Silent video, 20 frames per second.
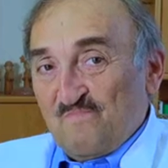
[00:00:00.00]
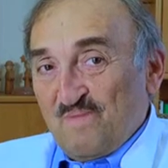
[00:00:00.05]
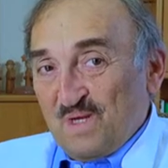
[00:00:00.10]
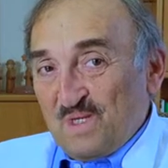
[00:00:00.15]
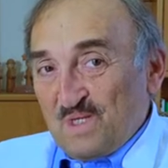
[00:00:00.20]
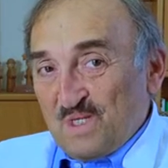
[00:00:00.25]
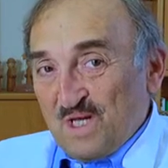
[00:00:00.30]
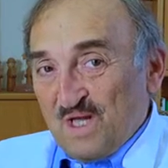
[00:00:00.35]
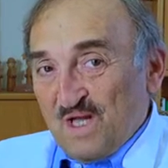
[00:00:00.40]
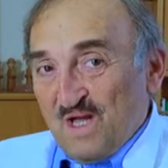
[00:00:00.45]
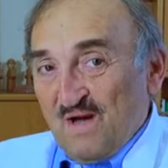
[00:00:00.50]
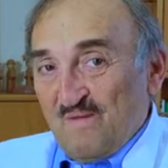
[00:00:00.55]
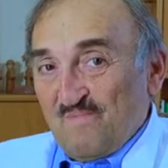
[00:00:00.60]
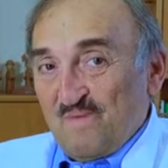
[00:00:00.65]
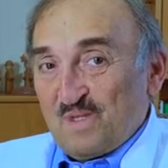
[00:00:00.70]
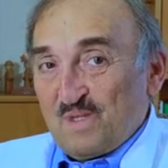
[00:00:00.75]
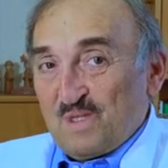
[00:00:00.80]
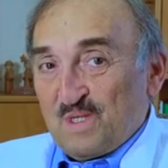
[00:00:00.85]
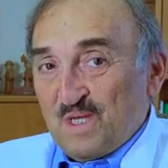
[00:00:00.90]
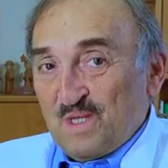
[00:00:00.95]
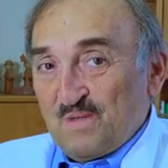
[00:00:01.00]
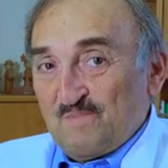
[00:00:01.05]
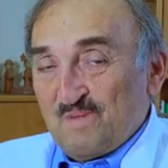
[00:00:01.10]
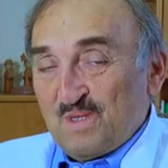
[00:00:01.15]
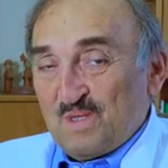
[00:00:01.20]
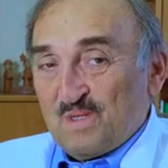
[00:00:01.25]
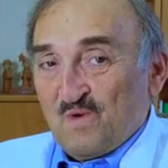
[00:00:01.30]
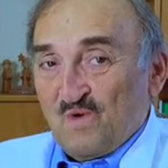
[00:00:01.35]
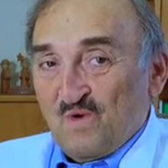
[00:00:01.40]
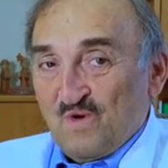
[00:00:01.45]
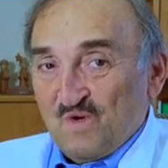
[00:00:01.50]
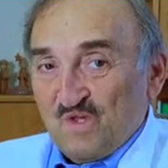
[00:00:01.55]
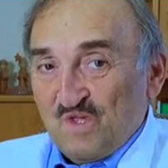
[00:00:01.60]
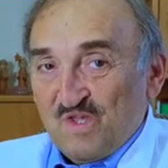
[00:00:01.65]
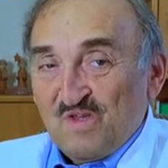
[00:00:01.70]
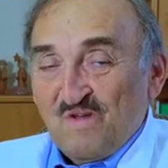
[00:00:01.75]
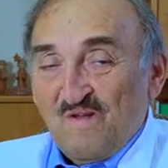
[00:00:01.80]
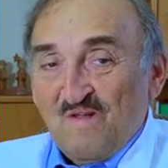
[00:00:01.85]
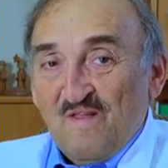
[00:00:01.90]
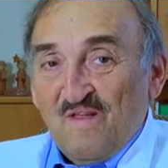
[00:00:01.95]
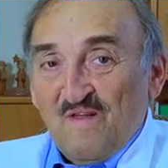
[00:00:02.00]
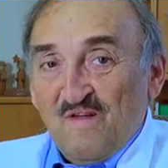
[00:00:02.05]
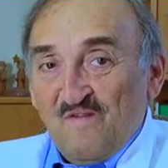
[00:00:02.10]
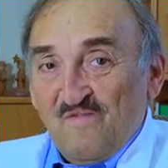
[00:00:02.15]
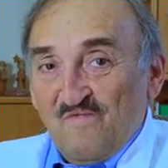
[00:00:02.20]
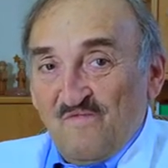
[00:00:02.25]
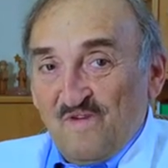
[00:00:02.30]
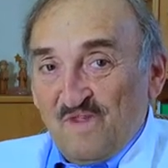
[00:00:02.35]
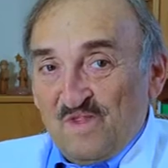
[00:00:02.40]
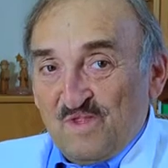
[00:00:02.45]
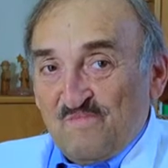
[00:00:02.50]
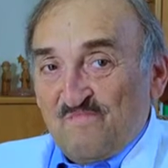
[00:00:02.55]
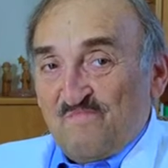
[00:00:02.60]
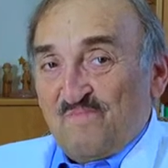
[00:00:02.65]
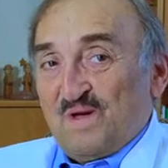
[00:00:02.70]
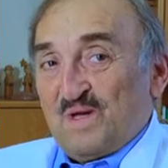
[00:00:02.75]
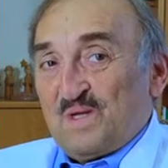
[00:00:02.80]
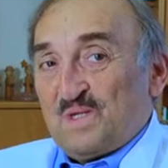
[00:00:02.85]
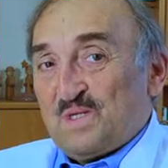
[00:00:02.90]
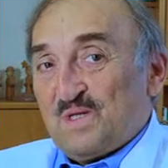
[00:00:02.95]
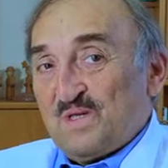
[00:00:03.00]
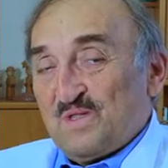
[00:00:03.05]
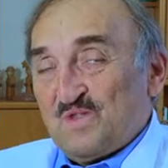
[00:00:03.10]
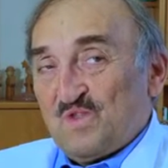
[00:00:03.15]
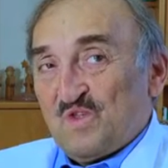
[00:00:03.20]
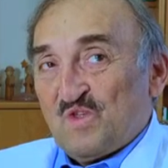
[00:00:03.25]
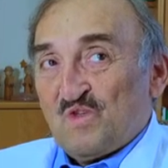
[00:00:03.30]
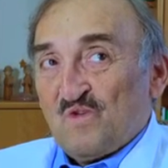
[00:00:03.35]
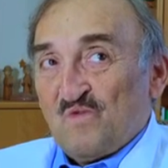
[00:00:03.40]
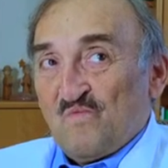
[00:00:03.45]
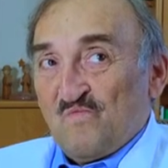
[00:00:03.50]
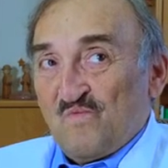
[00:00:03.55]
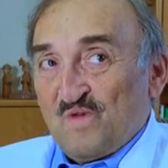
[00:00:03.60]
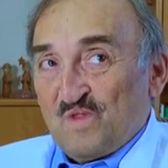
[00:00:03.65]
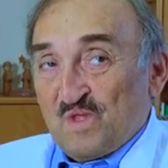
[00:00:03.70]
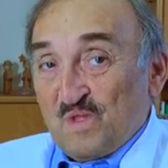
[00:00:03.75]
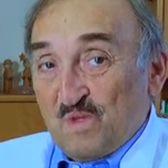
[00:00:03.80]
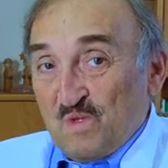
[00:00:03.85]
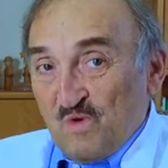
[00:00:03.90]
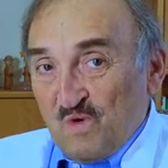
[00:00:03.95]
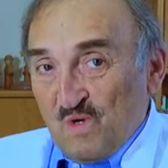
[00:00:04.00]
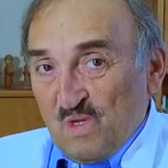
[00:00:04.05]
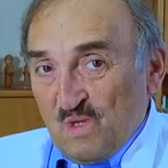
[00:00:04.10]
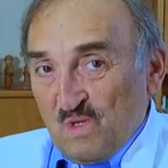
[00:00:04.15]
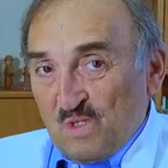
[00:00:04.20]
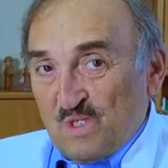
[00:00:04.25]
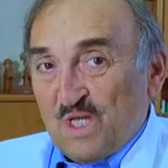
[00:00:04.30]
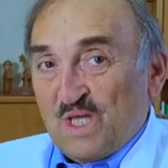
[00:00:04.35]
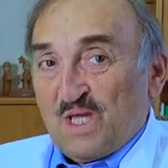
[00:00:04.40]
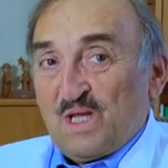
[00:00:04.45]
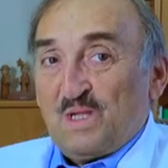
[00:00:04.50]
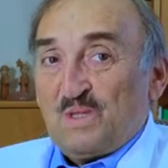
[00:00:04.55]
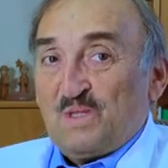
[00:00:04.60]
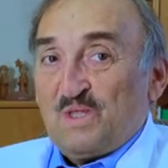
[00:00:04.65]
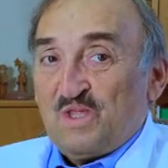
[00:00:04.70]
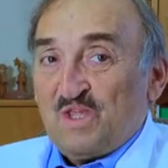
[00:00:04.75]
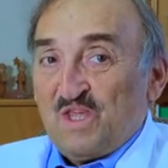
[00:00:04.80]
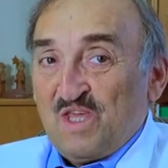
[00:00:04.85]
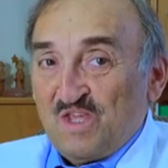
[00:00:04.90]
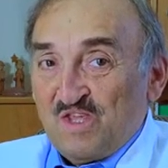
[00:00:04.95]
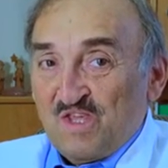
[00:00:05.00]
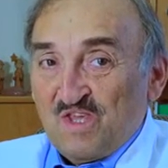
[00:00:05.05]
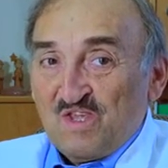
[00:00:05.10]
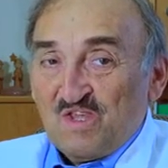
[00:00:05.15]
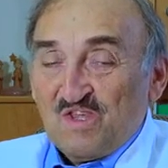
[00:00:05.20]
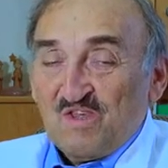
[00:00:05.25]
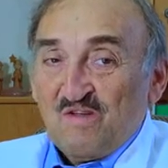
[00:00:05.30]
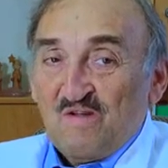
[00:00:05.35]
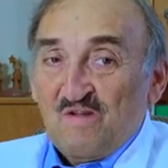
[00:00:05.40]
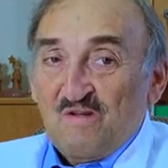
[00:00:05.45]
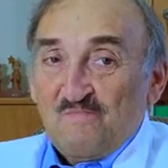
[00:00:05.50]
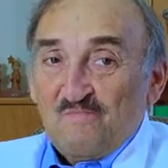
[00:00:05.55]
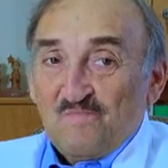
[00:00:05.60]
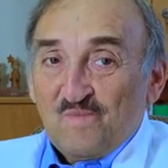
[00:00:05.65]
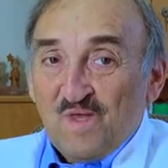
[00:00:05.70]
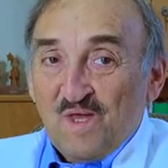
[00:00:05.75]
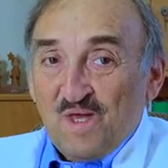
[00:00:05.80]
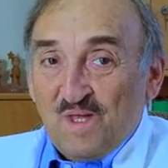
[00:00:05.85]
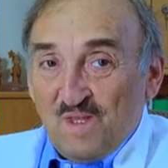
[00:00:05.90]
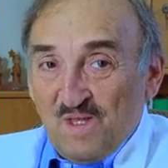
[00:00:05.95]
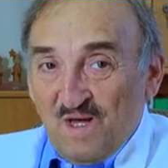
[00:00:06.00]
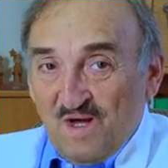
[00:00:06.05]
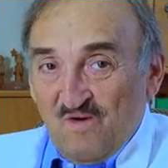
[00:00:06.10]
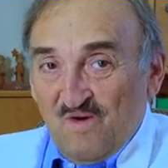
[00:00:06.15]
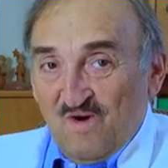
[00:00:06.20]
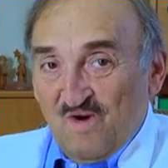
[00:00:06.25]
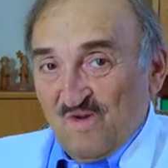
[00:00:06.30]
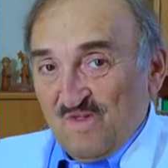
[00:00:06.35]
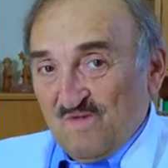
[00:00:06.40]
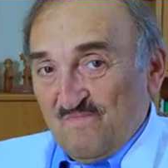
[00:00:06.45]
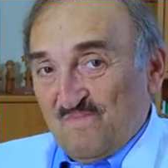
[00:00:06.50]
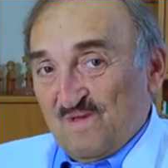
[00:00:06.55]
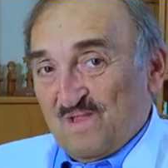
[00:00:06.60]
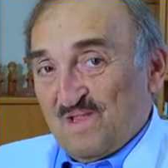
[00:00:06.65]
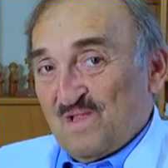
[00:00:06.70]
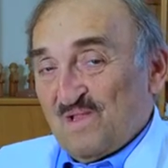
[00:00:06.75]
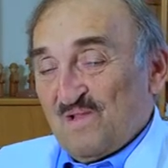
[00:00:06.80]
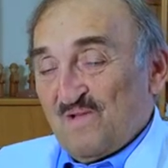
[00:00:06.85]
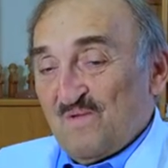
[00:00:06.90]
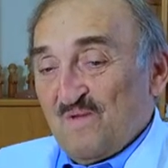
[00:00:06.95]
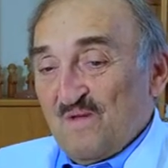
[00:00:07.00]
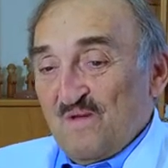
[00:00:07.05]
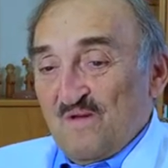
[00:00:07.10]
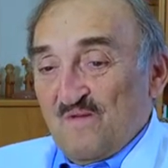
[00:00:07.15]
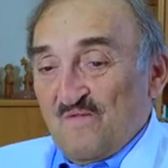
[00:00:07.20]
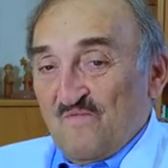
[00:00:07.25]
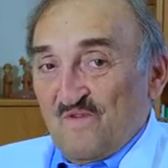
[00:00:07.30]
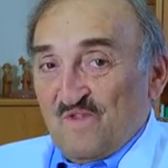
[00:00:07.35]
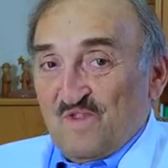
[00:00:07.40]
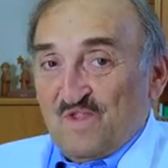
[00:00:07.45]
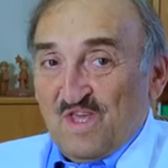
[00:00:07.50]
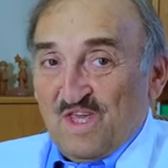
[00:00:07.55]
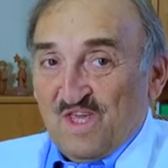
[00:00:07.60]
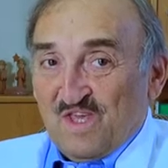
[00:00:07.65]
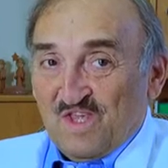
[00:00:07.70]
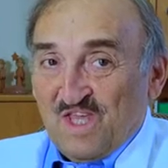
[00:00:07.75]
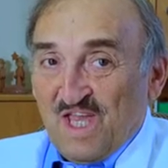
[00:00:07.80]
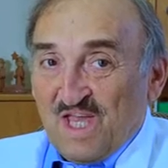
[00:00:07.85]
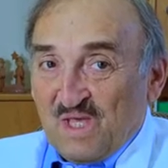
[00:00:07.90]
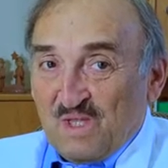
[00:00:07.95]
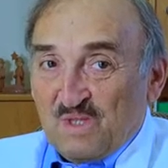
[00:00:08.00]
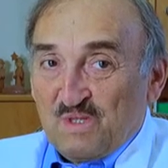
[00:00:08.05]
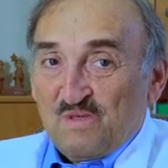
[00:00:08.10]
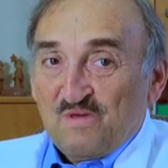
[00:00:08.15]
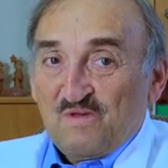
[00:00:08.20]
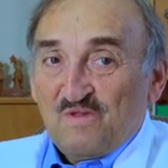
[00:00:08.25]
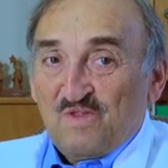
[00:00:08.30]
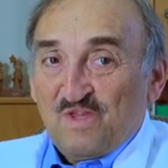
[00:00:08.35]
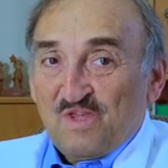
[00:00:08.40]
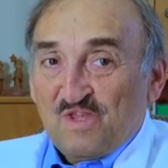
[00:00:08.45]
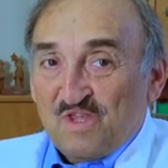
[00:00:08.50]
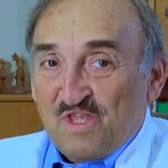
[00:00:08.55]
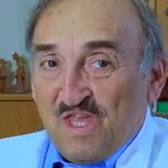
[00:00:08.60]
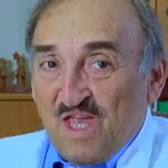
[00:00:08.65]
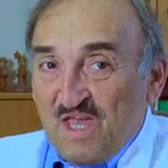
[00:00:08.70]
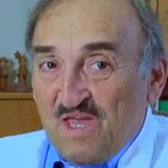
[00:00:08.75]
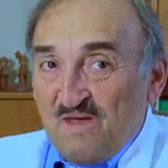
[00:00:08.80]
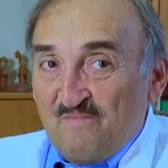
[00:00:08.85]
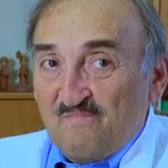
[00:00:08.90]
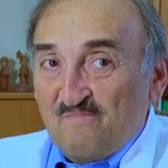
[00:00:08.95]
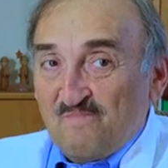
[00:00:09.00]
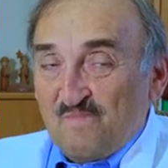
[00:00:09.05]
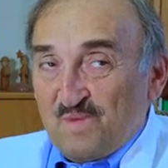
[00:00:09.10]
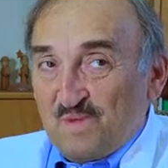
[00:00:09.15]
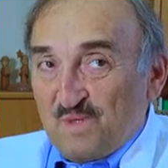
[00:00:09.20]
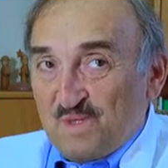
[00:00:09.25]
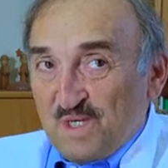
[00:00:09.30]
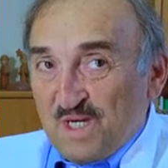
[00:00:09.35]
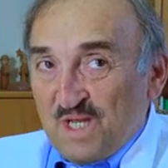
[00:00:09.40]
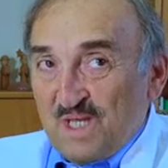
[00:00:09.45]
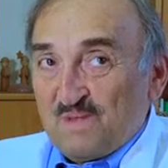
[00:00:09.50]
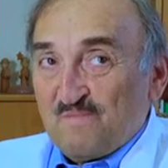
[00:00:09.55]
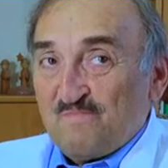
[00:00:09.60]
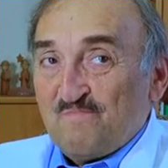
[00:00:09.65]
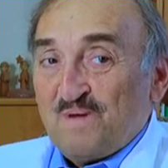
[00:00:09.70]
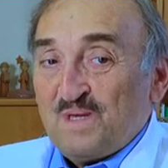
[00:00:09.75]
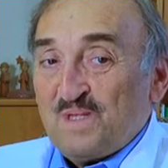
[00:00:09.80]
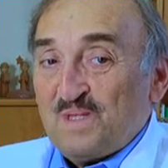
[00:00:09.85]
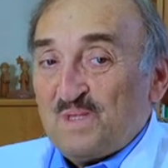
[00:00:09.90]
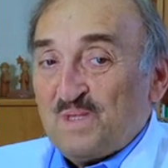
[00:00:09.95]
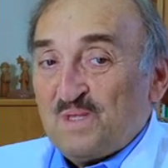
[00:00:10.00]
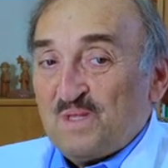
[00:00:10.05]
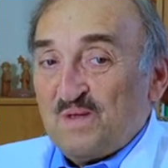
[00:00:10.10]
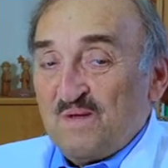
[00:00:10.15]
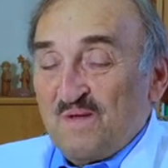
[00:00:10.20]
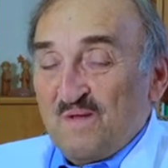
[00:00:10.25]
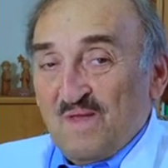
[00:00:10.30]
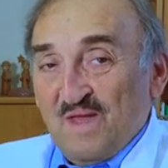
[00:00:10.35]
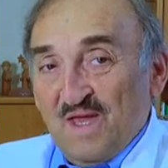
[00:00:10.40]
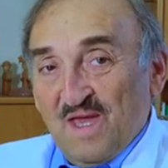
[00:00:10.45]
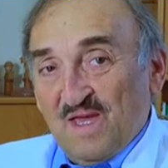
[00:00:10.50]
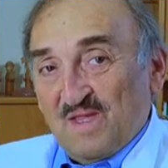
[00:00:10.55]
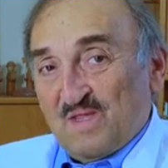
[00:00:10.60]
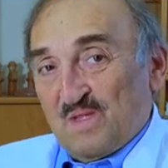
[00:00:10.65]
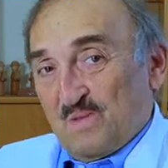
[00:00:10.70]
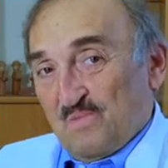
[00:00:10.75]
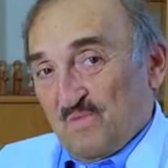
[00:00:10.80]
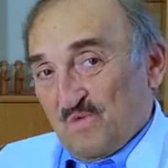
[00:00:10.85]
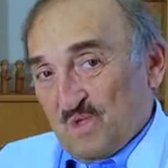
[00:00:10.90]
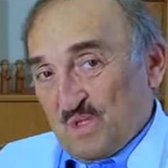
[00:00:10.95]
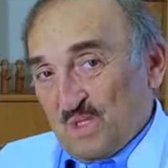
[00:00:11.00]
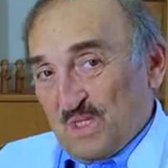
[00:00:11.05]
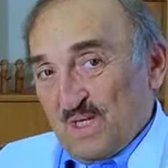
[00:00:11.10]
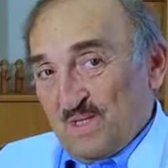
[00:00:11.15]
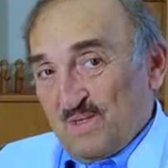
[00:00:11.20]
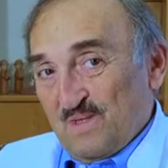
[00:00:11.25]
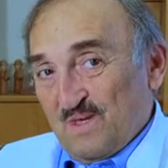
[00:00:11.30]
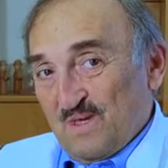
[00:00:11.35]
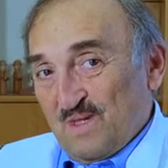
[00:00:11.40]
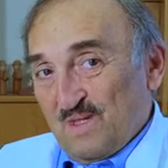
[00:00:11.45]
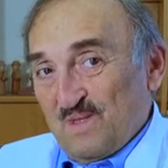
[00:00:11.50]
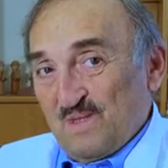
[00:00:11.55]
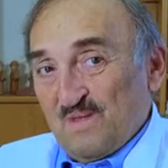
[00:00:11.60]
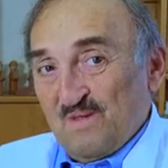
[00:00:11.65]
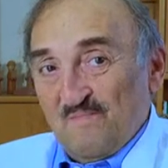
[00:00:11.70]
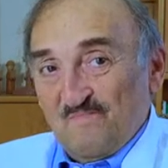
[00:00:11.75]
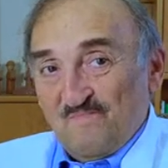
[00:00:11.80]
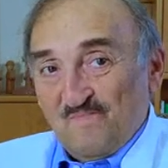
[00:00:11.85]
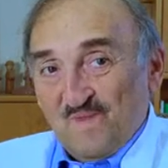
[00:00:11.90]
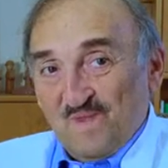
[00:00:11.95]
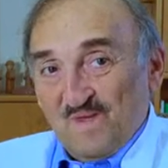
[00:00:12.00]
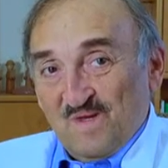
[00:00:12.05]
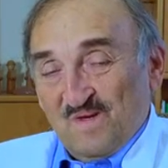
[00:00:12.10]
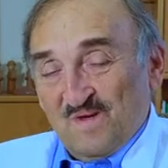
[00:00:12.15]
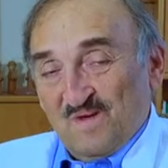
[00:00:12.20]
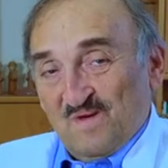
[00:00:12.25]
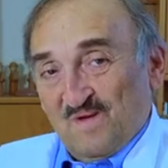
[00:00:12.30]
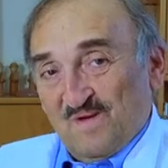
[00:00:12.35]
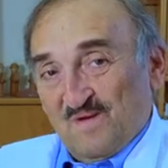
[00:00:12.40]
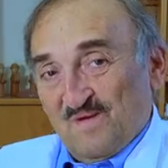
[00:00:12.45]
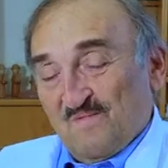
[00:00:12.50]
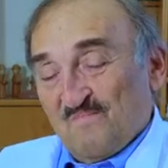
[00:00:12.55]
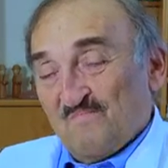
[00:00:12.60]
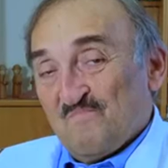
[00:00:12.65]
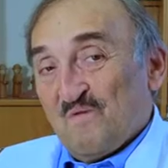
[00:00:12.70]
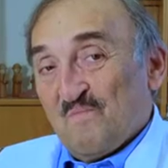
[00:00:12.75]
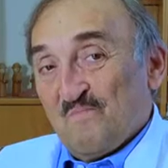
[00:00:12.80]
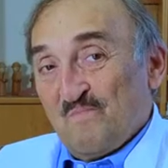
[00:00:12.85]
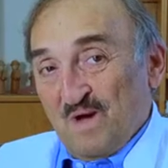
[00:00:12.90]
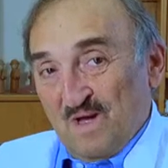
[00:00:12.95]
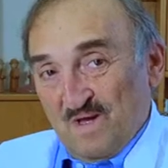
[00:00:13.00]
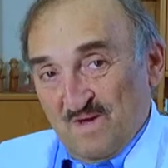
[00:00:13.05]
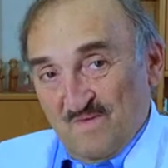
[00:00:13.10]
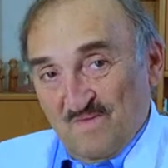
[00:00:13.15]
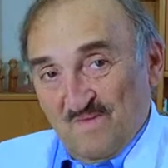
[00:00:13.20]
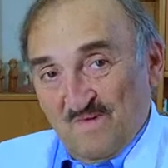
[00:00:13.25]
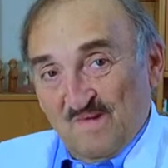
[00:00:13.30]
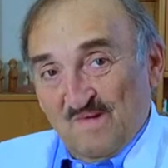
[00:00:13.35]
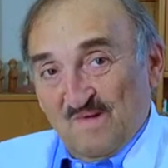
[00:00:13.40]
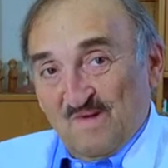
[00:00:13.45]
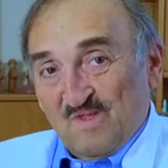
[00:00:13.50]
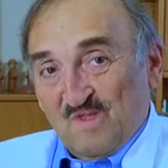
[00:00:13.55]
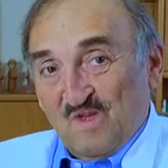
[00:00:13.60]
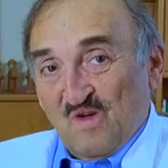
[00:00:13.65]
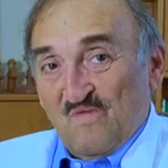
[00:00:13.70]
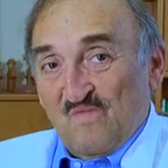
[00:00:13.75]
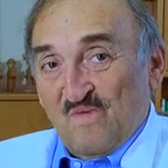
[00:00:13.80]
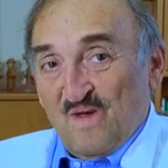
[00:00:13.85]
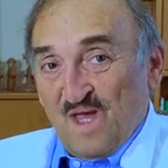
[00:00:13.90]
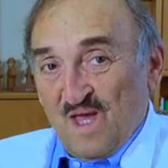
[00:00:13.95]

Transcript: Panchakarma treatment course with patients with neurological diseases in our hospital, with exact the same treatment as it was done in Mumbai. So we